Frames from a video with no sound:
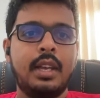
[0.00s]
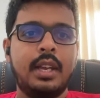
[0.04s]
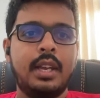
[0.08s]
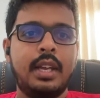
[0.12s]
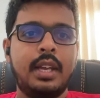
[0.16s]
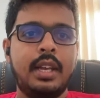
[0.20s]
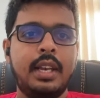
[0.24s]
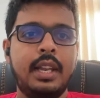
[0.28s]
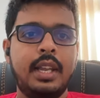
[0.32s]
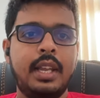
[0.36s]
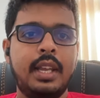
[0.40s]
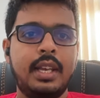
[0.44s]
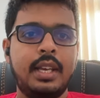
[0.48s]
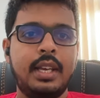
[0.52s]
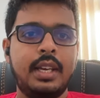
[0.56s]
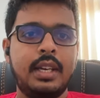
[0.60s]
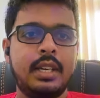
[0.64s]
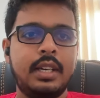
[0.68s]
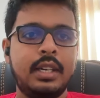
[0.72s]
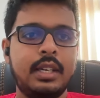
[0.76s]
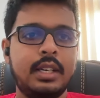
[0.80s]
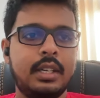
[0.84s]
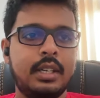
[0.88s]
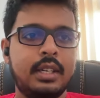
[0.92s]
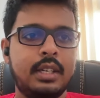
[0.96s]
In
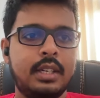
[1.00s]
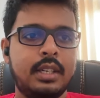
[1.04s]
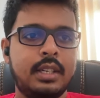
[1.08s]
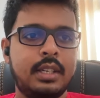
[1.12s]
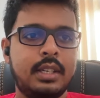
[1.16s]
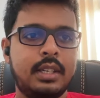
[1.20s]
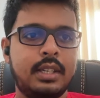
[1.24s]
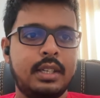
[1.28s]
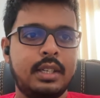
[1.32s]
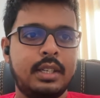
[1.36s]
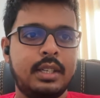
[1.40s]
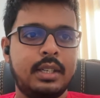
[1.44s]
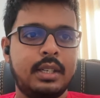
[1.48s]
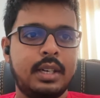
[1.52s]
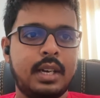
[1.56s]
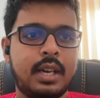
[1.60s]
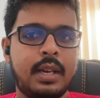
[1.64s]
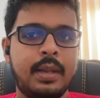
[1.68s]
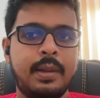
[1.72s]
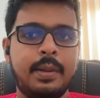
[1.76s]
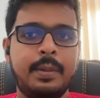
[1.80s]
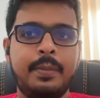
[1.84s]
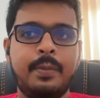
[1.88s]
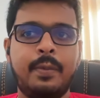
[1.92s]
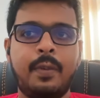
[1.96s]
here,
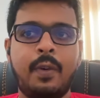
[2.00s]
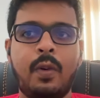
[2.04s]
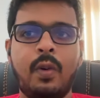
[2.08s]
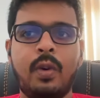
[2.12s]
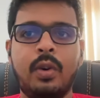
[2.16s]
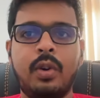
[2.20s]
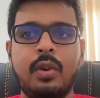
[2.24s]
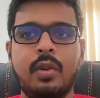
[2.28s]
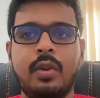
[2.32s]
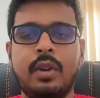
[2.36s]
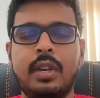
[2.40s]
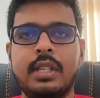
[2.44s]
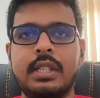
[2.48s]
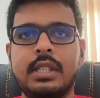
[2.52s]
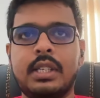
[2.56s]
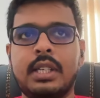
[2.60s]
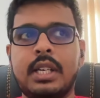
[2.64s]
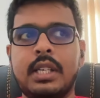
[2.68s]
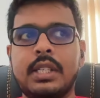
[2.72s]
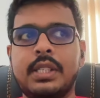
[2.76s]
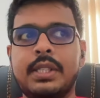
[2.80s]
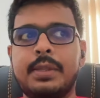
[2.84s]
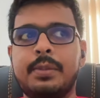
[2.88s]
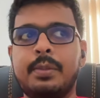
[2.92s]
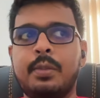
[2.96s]
I want to
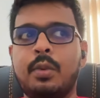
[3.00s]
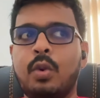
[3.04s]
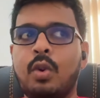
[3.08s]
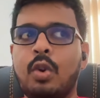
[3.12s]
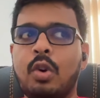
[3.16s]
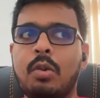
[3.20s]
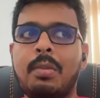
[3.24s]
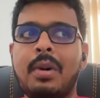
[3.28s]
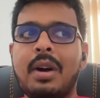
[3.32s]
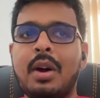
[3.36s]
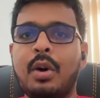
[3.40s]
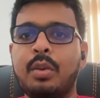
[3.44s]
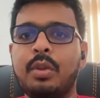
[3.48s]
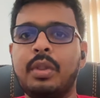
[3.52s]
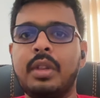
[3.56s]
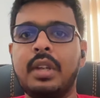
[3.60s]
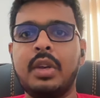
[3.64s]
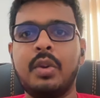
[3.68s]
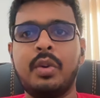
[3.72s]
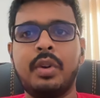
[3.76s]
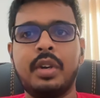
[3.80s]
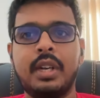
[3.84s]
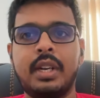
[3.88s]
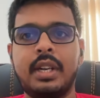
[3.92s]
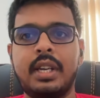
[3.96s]
discuss more about the
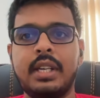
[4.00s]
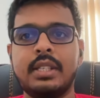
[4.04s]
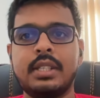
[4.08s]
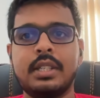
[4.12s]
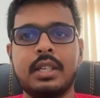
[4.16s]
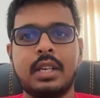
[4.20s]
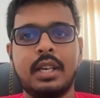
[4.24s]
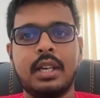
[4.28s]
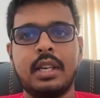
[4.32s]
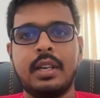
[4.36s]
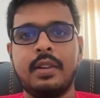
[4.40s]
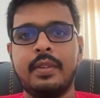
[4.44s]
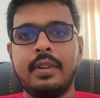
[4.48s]
unit test, right?